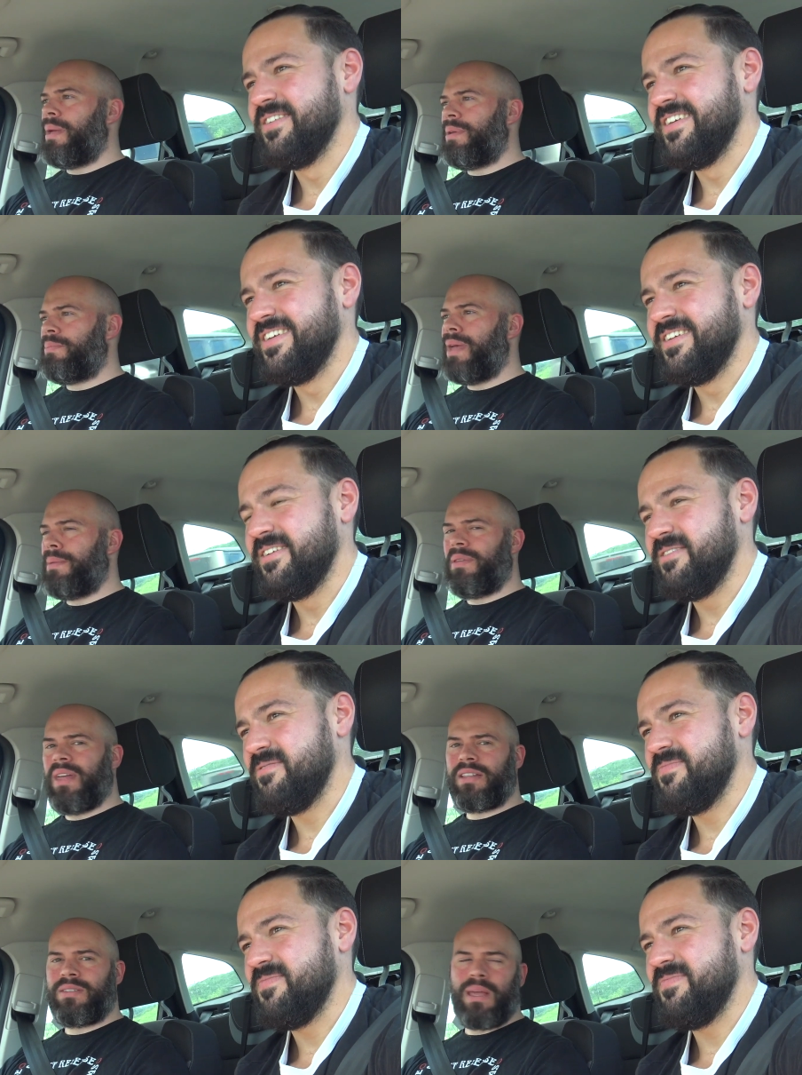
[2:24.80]
Speaker 1: maybe maybe
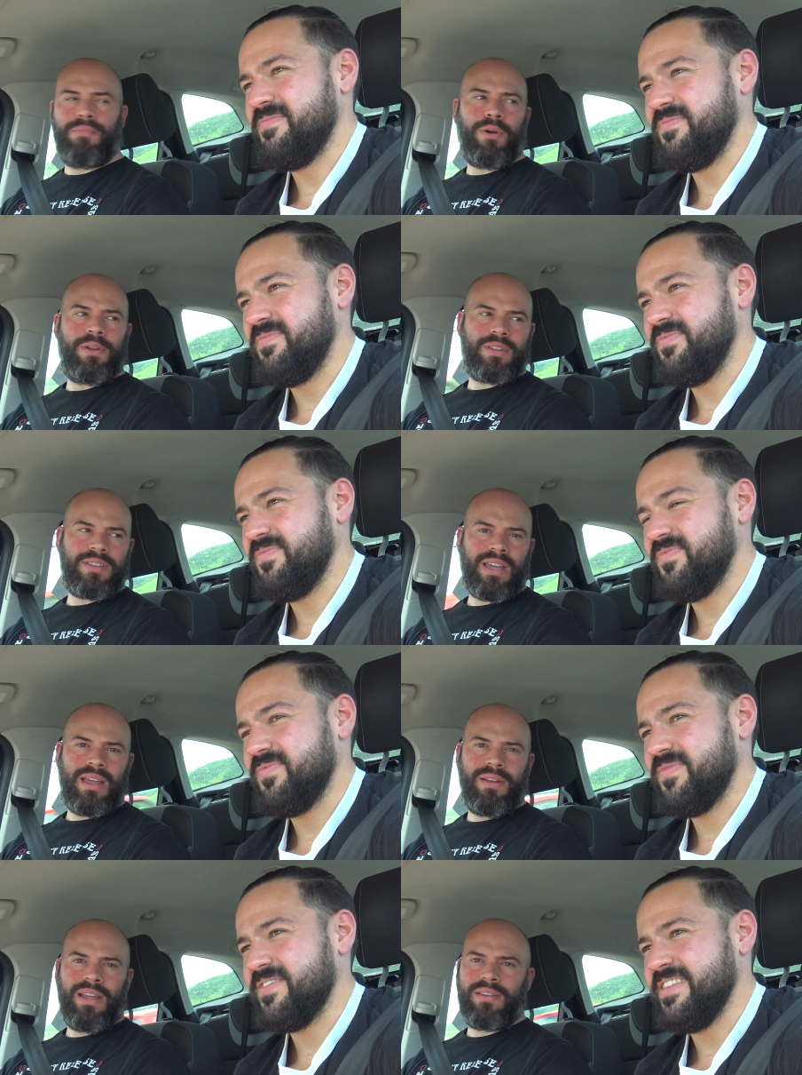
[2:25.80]
that's product
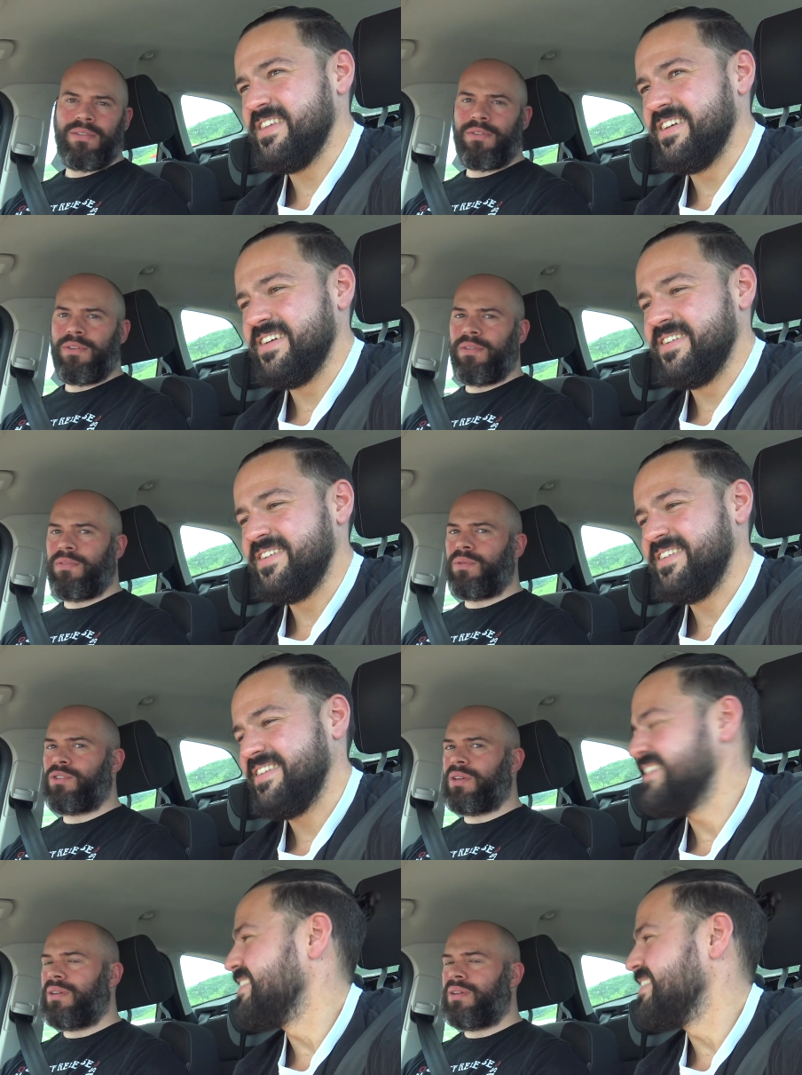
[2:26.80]
design later yeah. in the future.